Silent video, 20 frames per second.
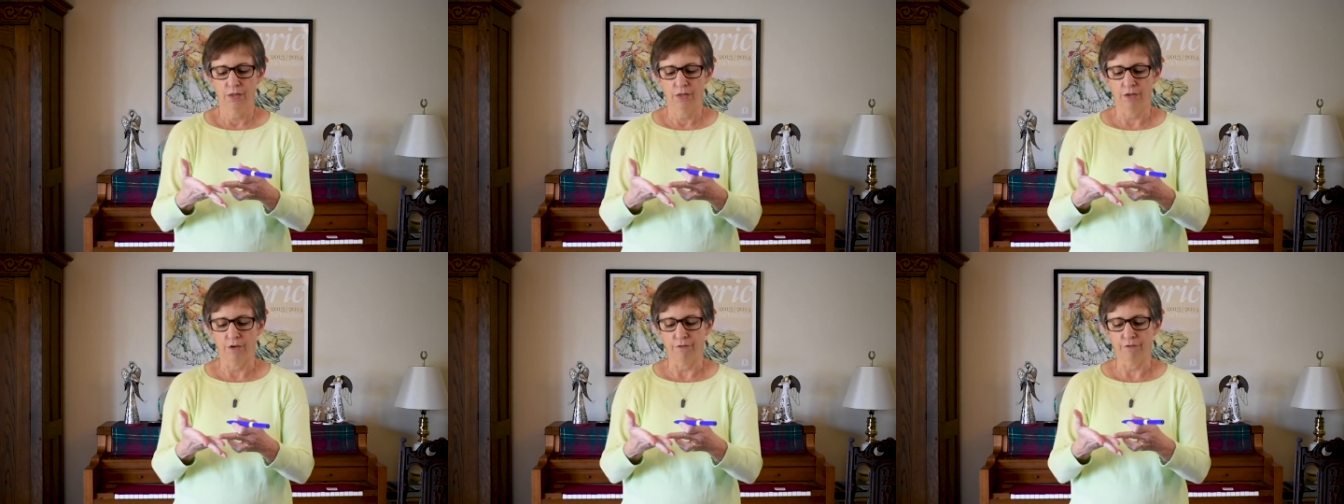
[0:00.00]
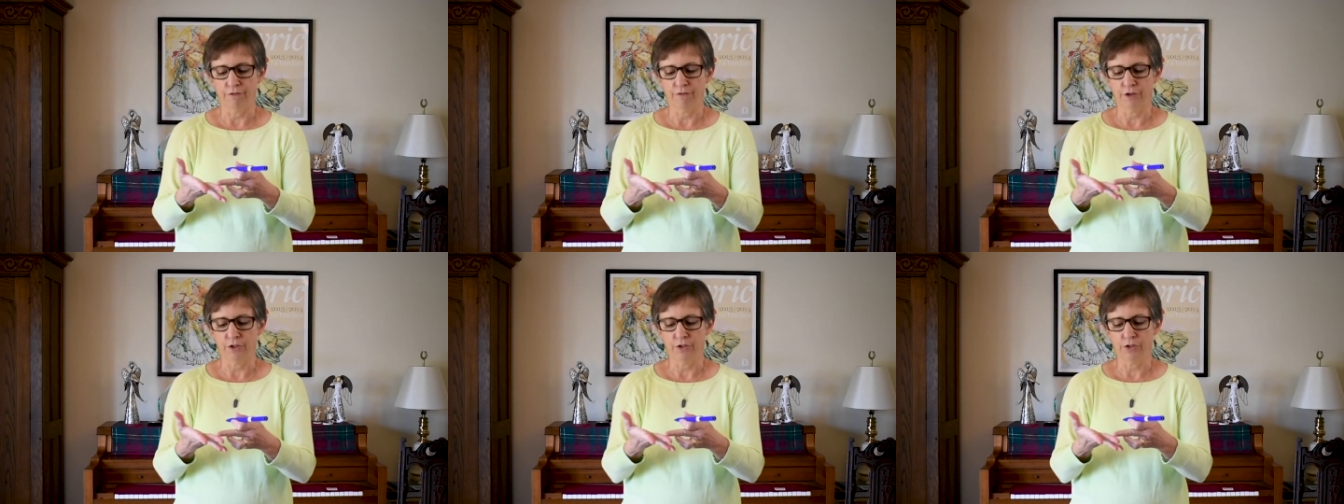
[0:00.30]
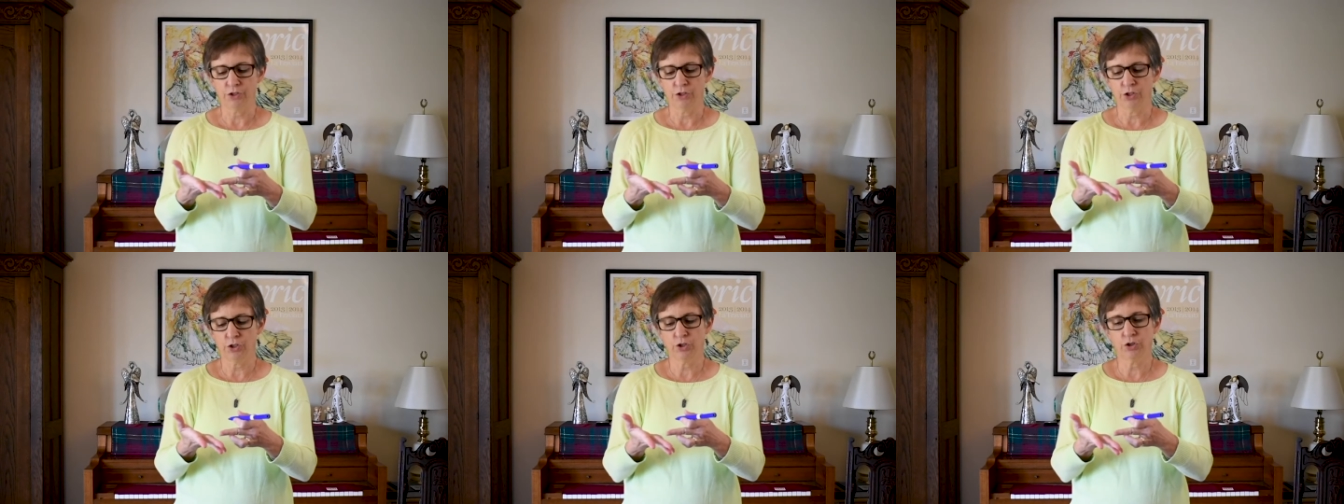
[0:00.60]
the
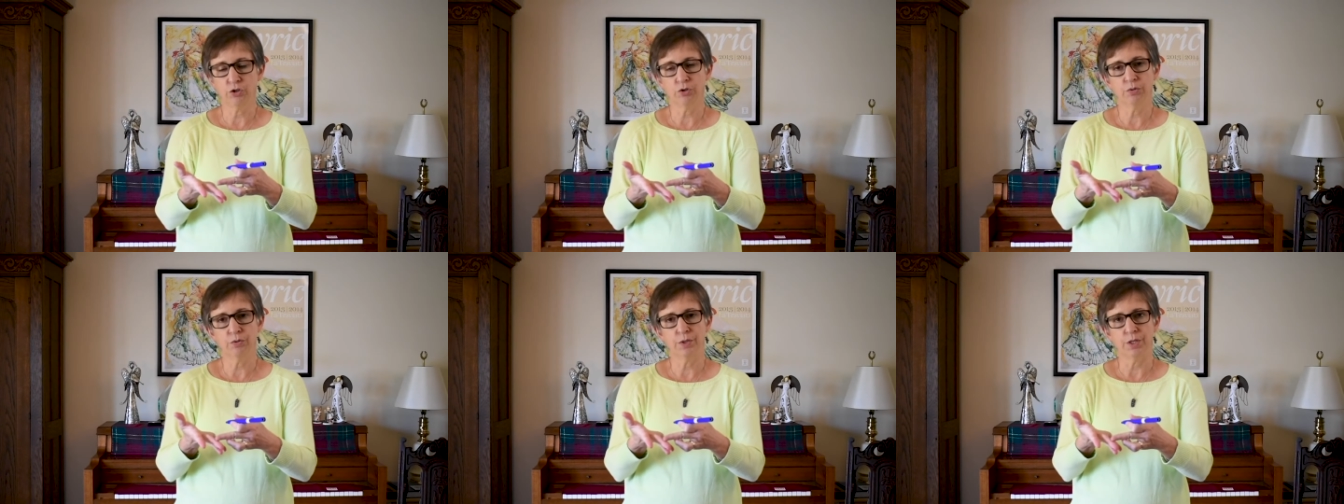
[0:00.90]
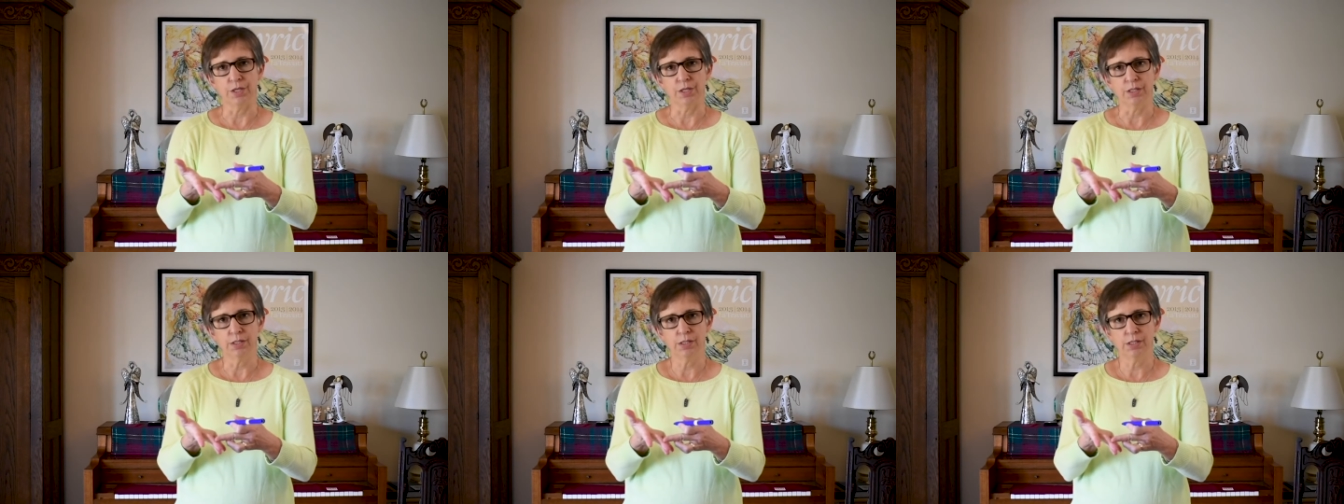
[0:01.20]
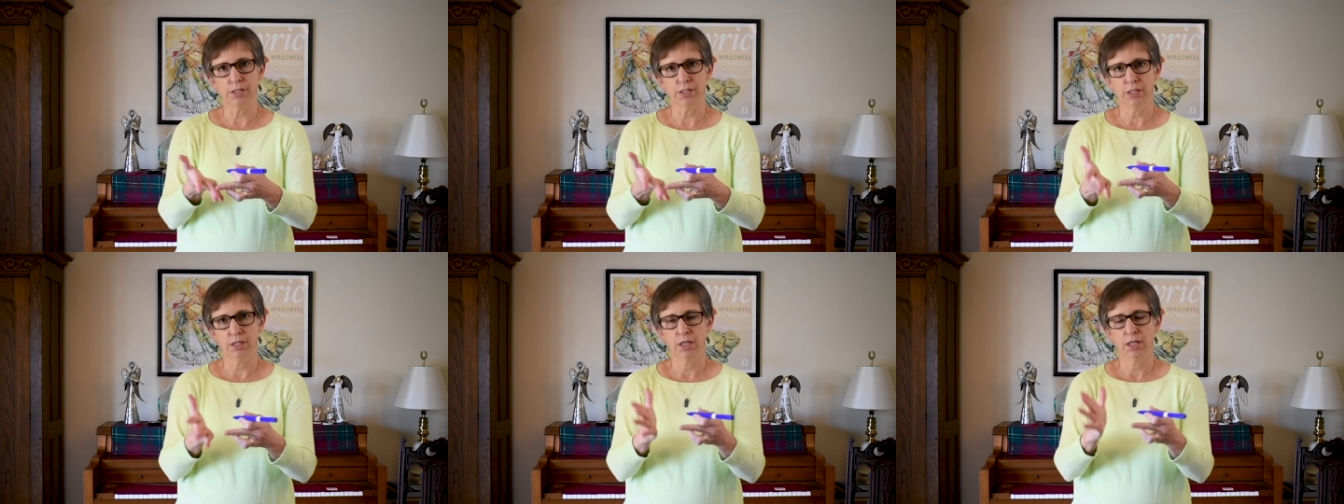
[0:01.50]
first
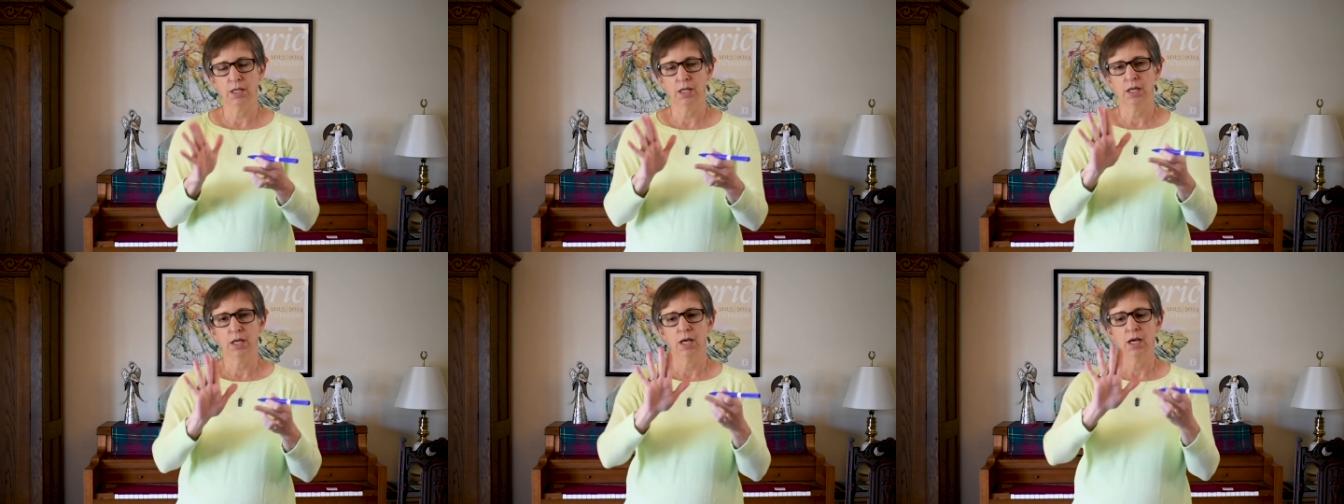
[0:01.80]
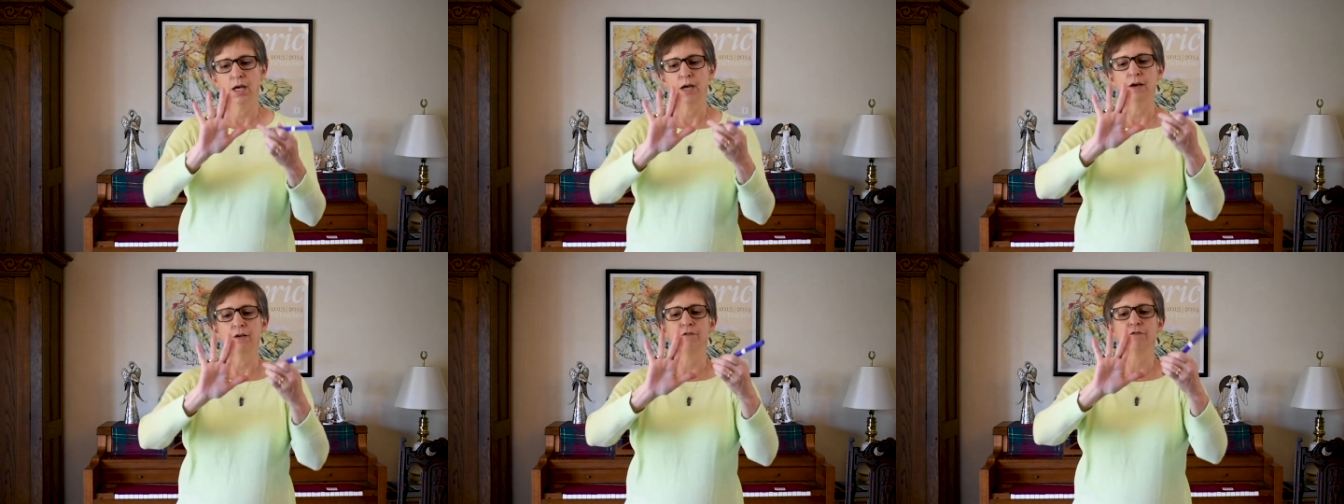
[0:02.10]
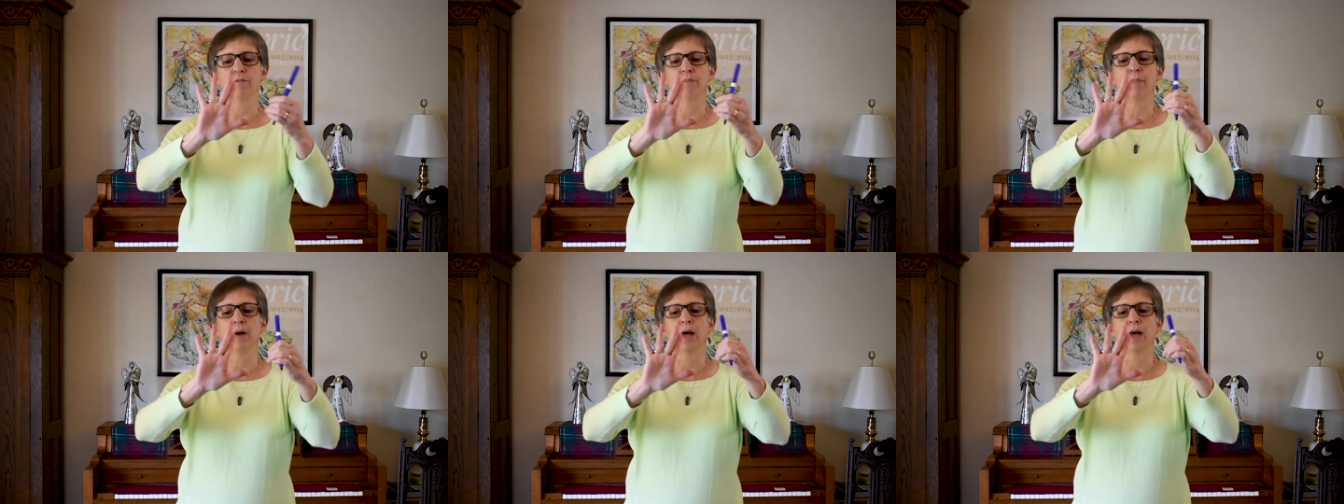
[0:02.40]
crease
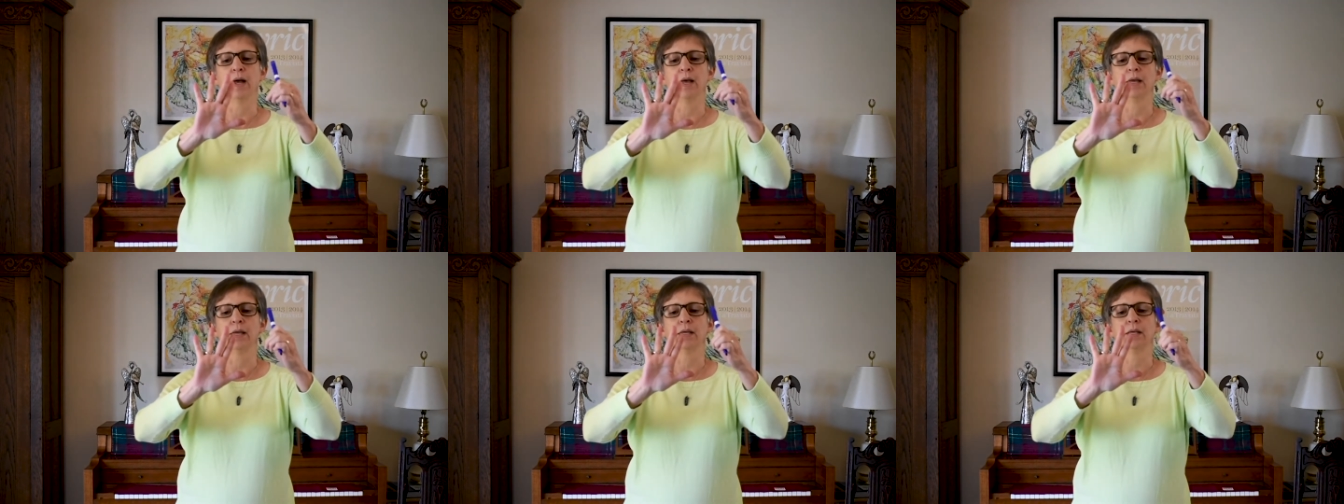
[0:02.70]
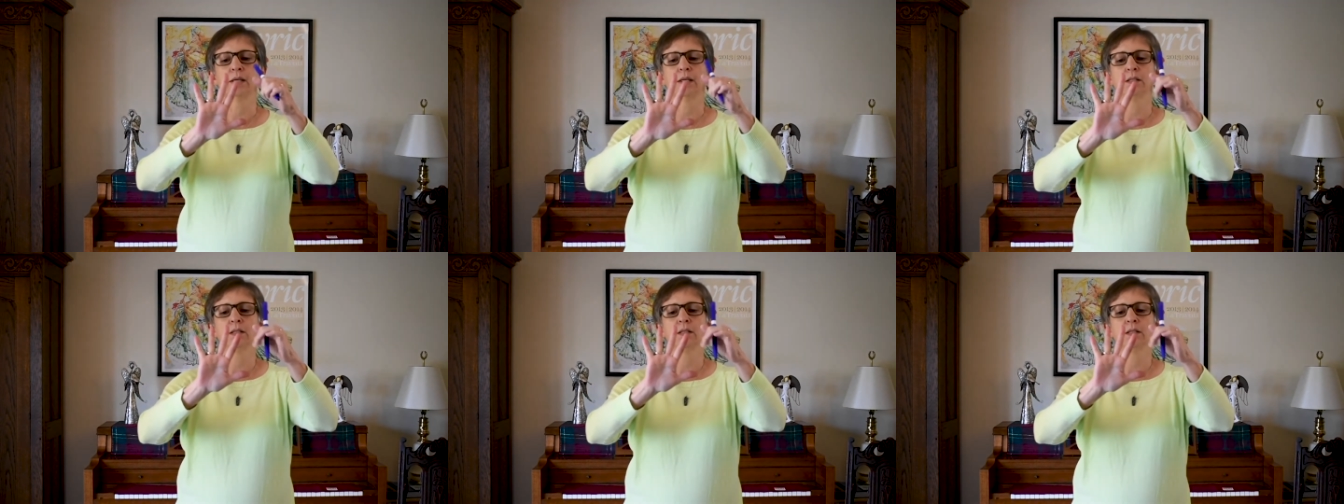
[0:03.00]
of my